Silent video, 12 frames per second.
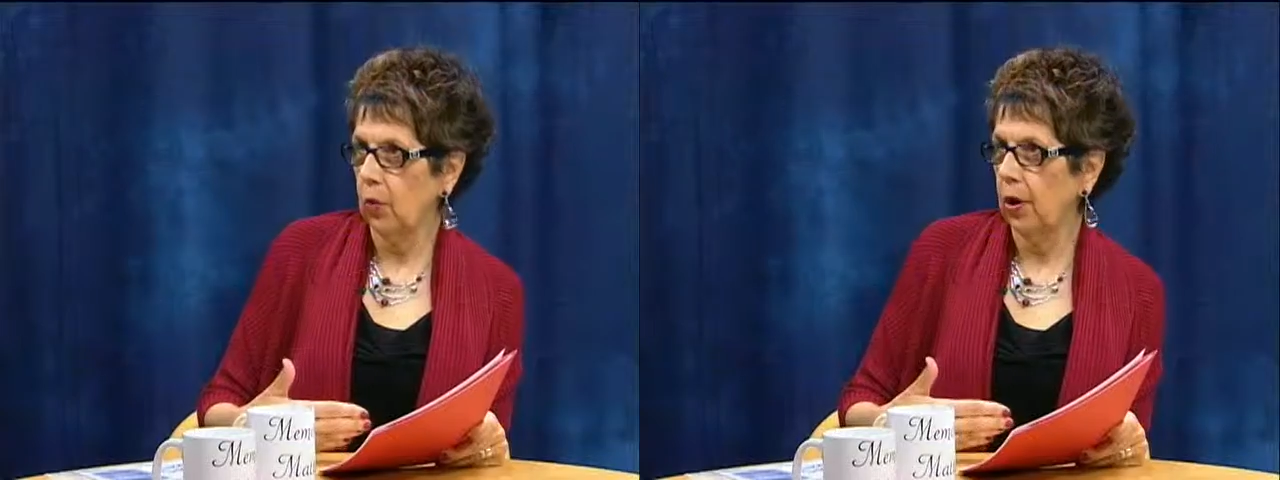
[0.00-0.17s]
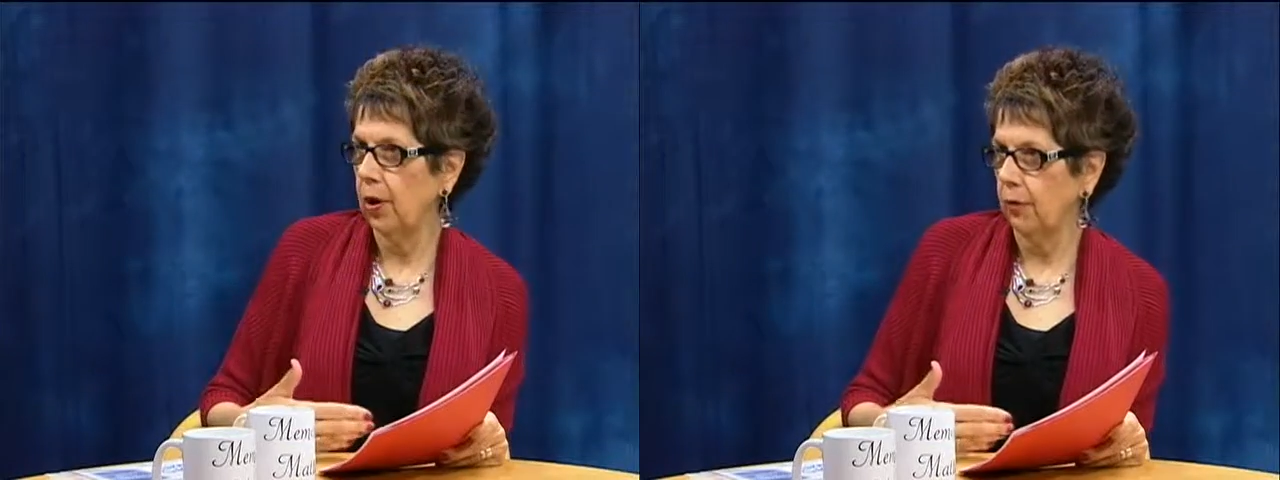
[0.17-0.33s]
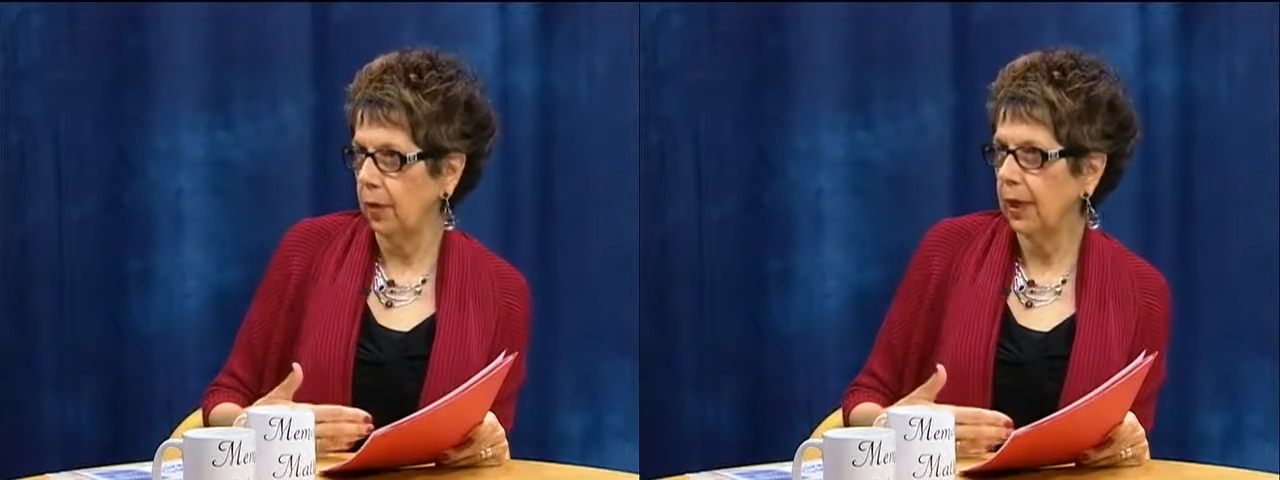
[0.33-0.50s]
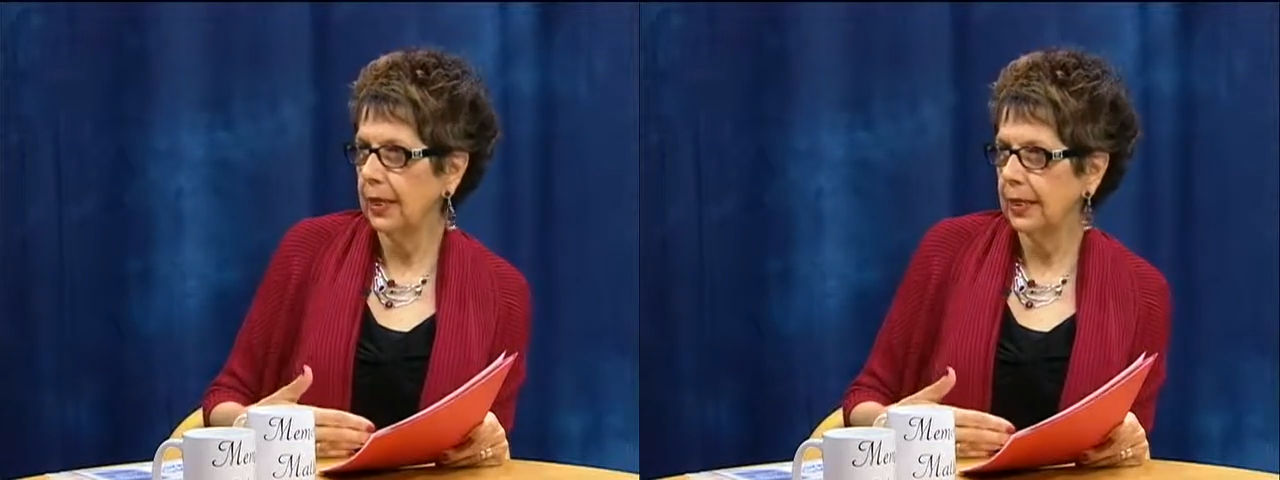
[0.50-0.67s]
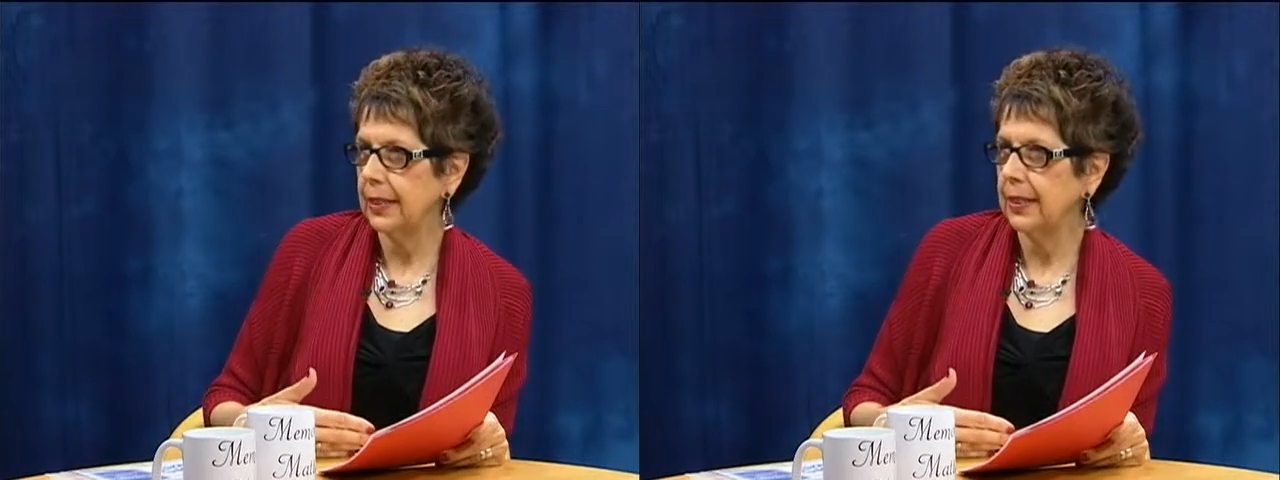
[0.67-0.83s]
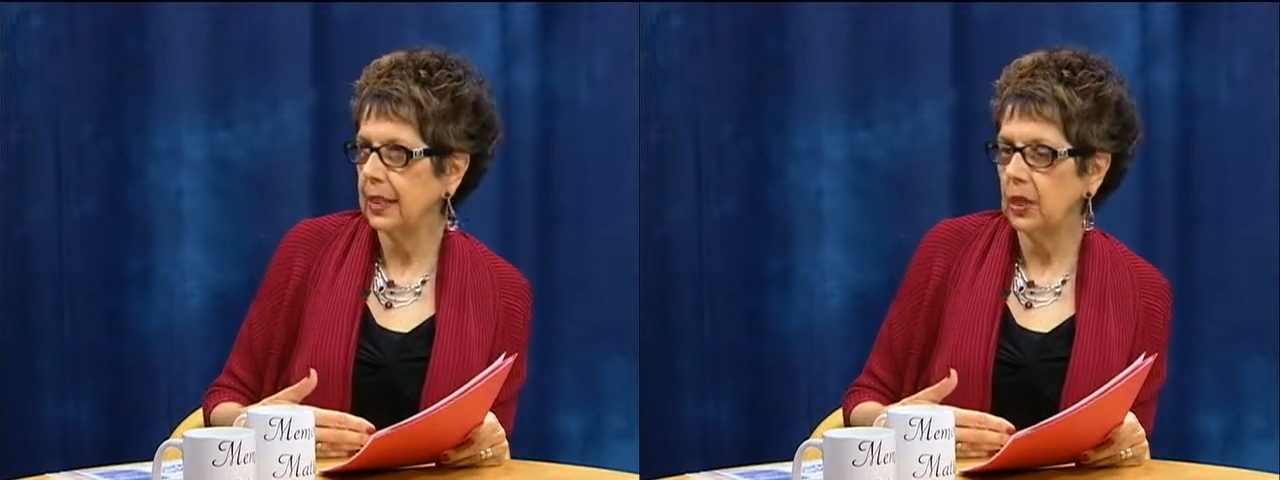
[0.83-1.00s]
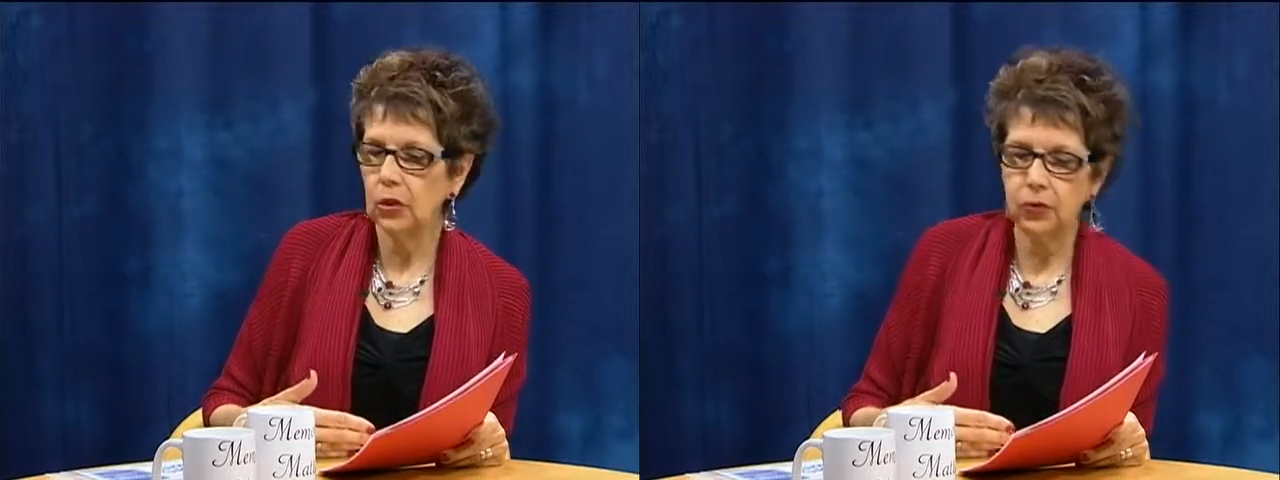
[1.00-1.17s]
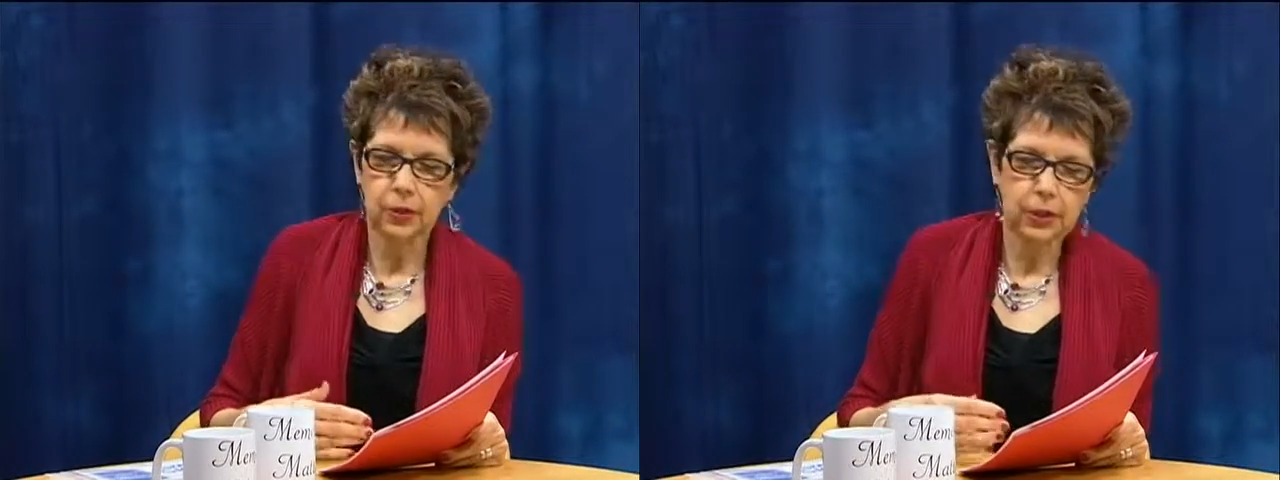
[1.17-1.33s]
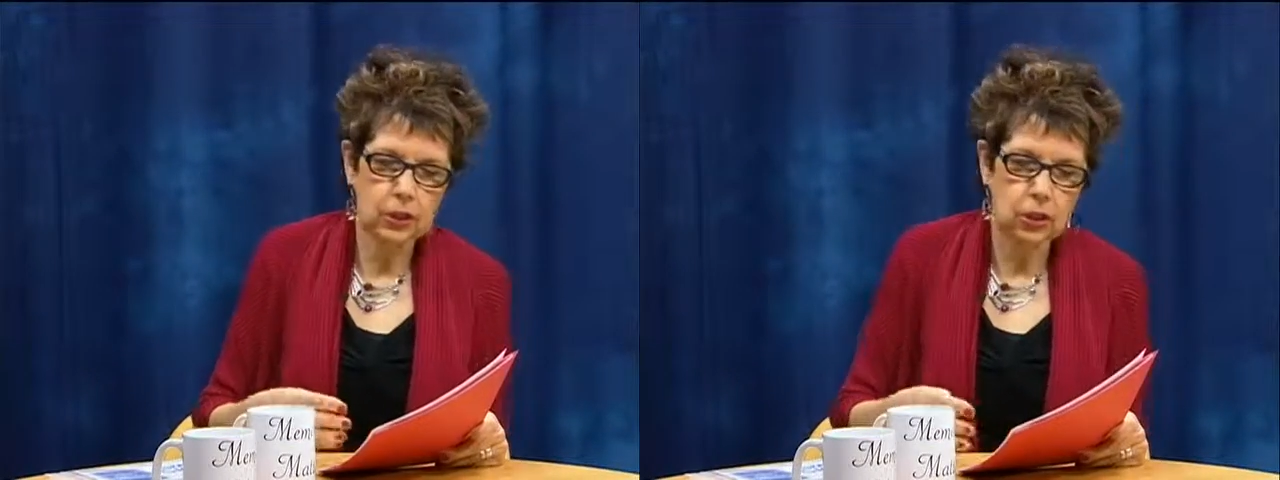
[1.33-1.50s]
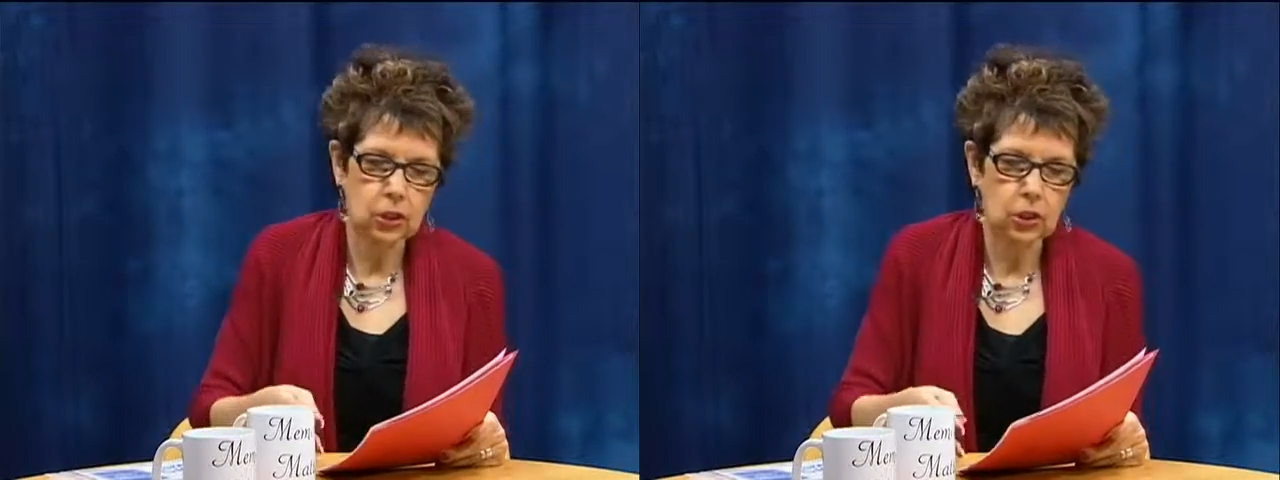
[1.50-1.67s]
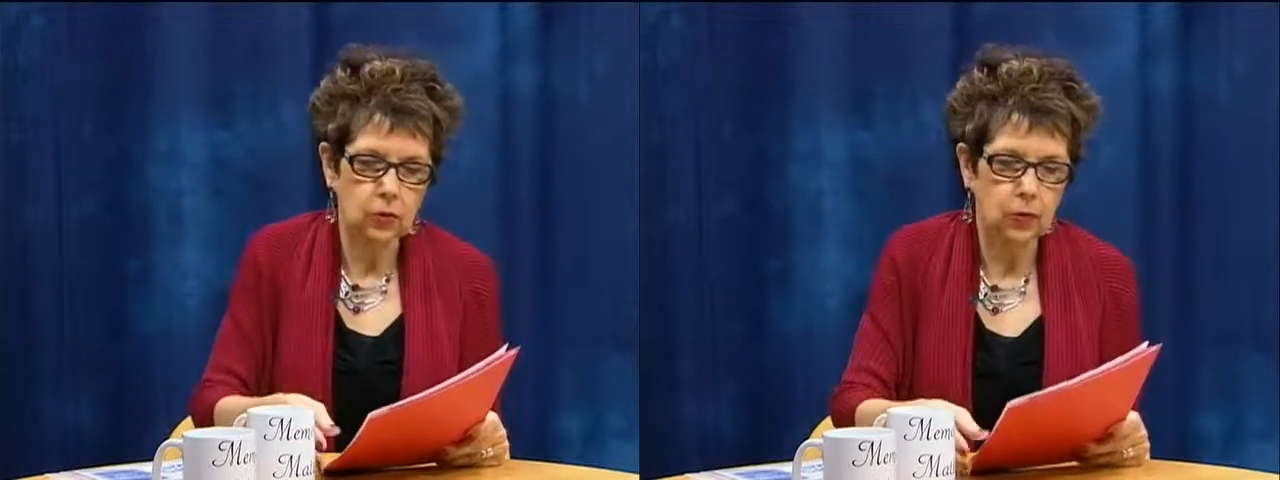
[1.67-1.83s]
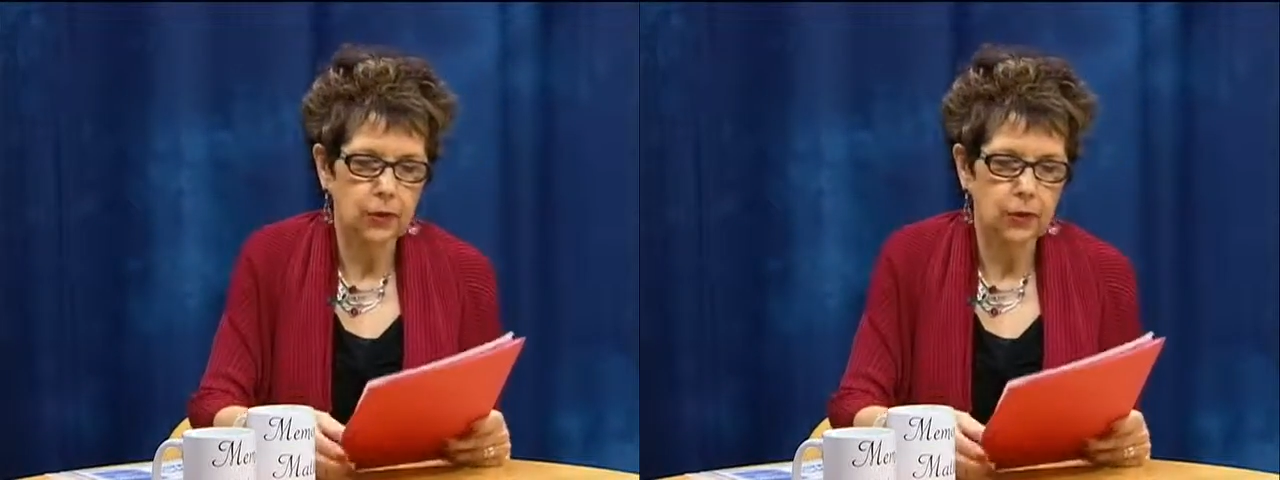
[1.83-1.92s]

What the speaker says: aware of what it is that you need to do.